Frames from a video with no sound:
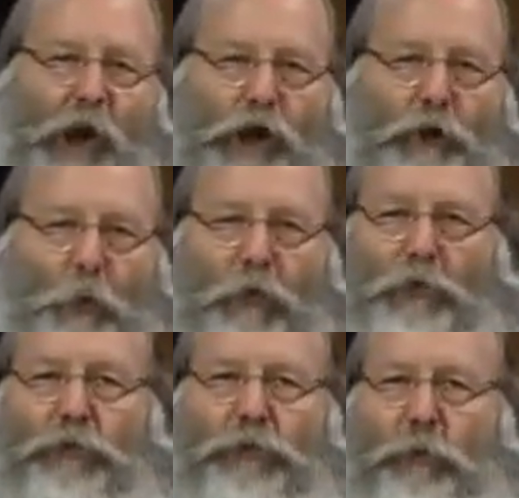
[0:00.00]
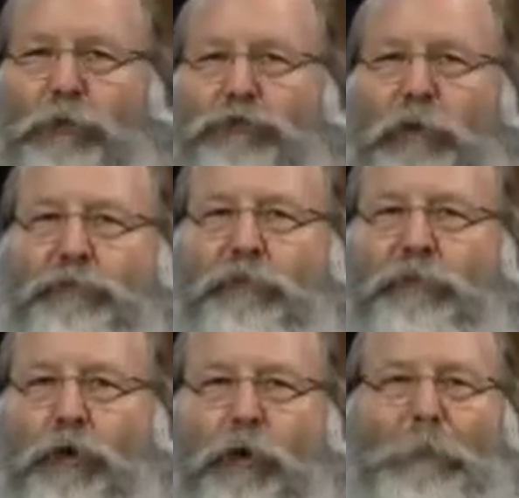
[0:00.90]
underworld of the great cities
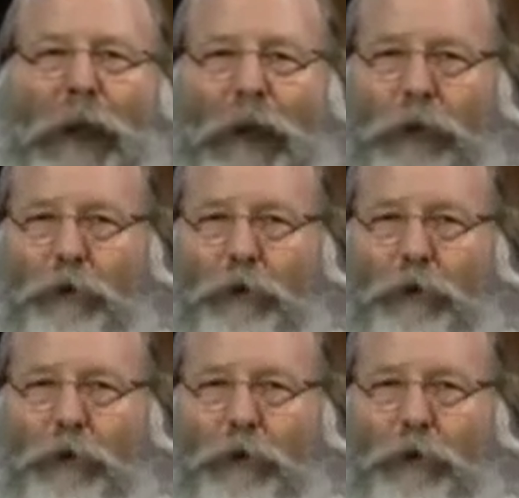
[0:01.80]
of Europe and